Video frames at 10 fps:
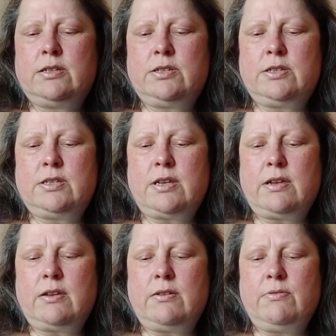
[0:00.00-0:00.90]

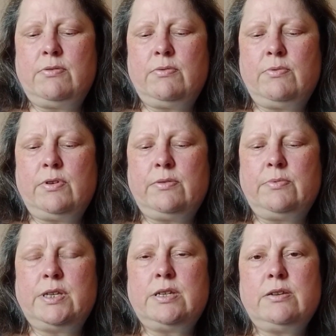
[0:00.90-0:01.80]
So what can
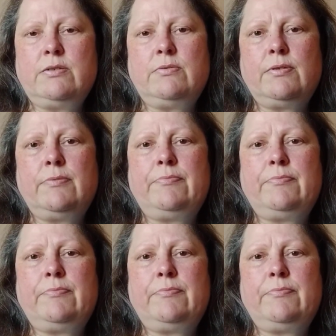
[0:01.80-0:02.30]
we do?